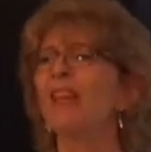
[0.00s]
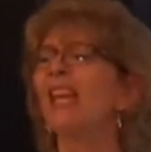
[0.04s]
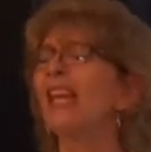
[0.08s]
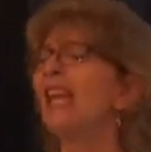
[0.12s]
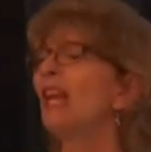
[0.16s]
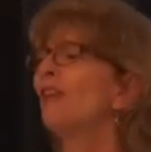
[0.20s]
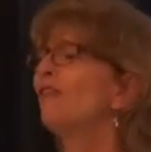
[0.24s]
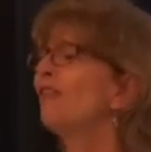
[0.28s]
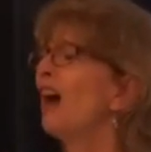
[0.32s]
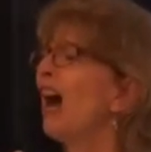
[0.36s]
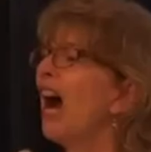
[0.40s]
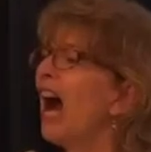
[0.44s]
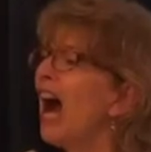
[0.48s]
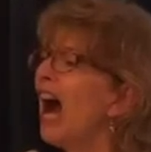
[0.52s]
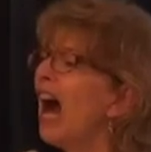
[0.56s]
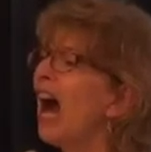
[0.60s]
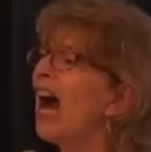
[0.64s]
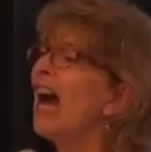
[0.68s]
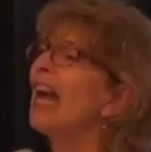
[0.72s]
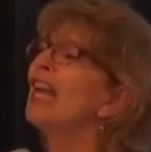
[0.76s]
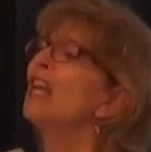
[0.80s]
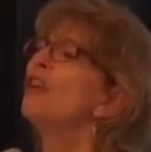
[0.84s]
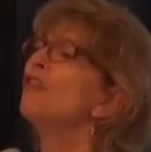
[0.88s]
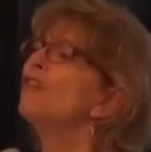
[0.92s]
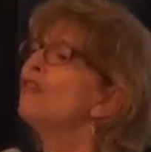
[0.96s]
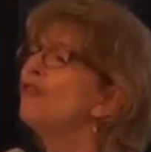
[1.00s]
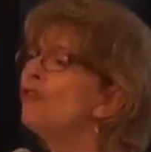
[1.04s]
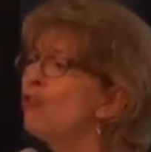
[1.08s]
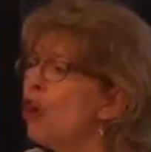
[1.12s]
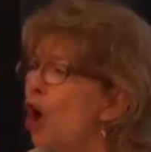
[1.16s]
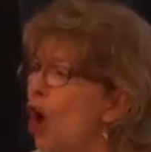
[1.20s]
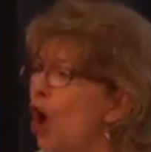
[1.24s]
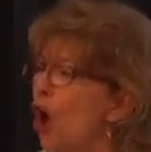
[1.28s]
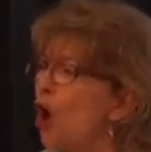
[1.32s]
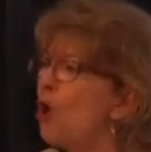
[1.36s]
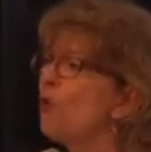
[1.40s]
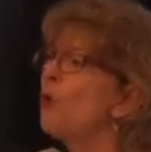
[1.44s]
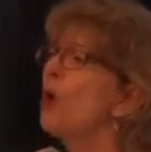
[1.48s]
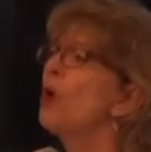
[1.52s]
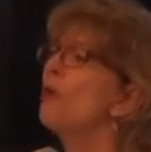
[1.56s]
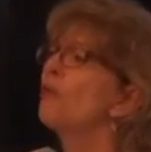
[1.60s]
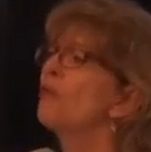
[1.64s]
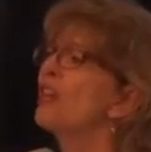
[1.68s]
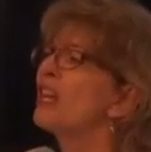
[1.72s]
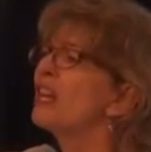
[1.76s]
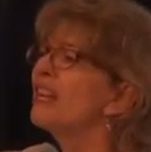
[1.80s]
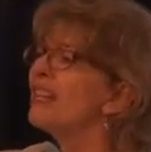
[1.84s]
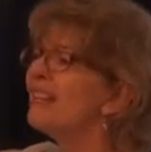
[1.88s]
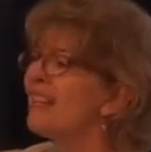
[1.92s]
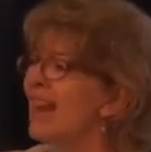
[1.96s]
If I know
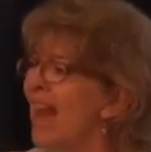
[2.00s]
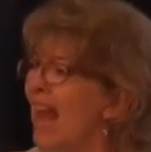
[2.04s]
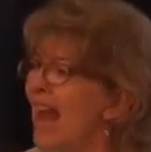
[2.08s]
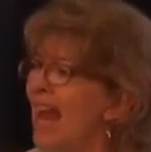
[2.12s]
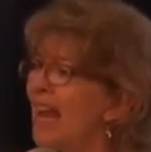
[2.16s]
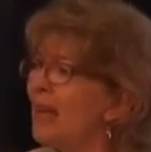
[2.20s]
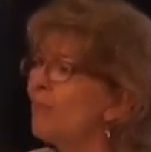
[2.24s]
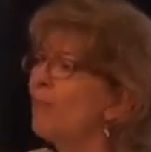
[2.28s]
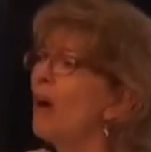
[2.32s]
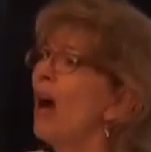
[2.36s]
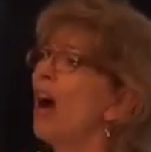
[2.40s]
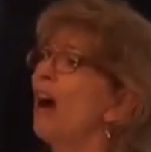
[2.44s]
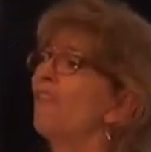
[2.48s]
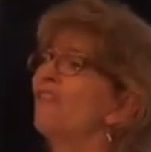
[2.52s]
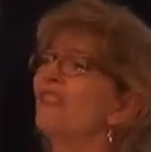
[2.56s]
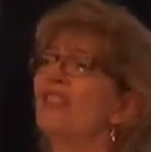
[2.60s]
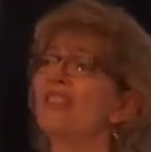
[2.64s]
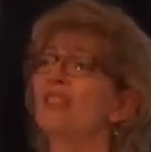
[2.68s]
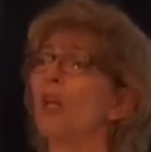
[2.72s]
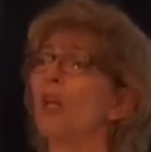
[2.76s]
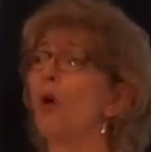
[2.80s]
the name of